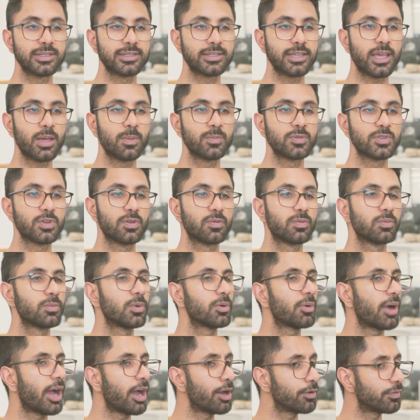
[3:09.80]
In terms of,
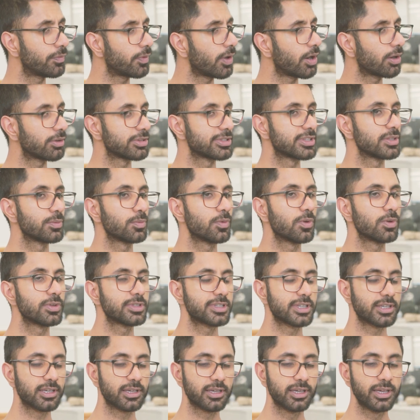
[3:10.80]
well, how far is the
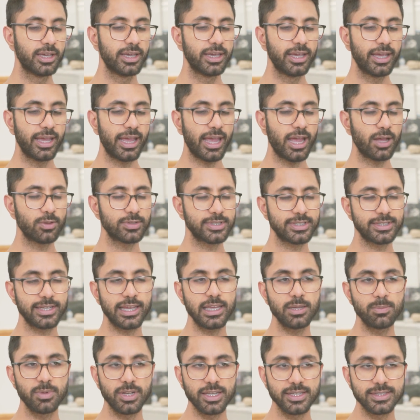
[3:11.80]
water? How
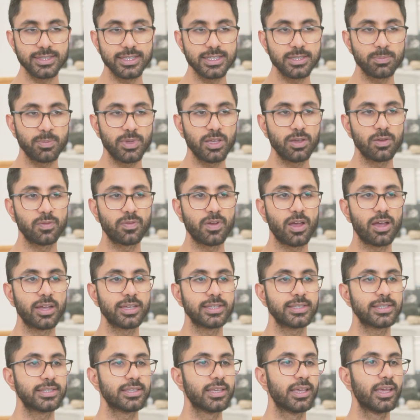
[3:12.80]
stable is this bit of
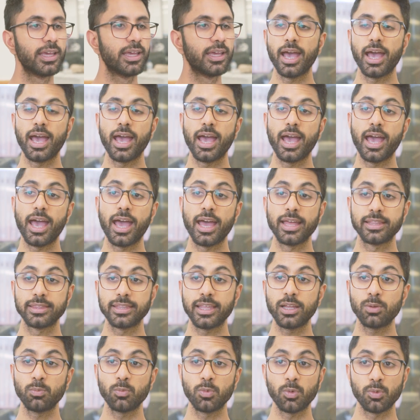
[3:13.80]
ice? Uh-huh. And
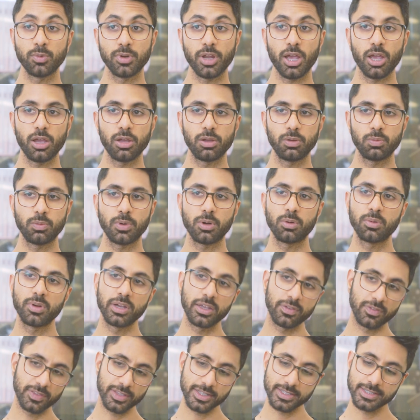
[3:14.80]
then we'll know, well,
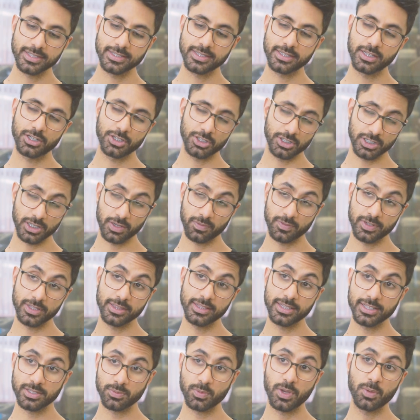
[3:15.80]
if this is going to shift
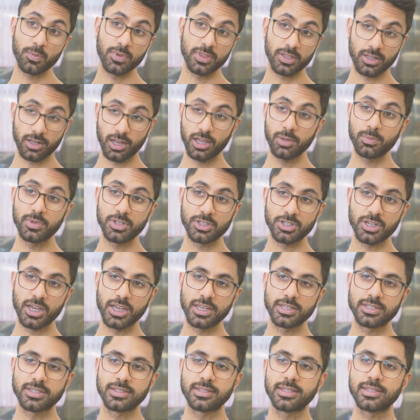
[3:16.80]
in this way with climate
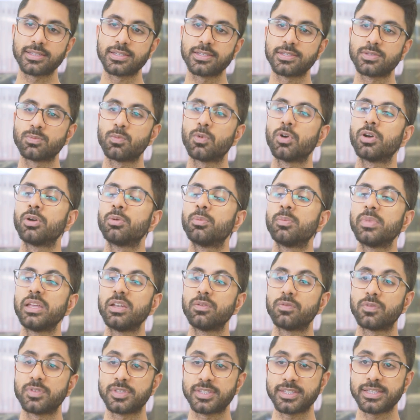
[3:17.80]
change, this is what it will
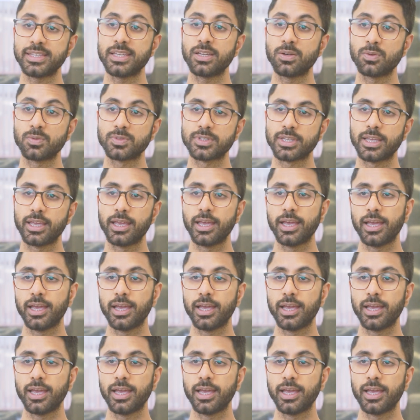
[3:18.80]
mean for seals.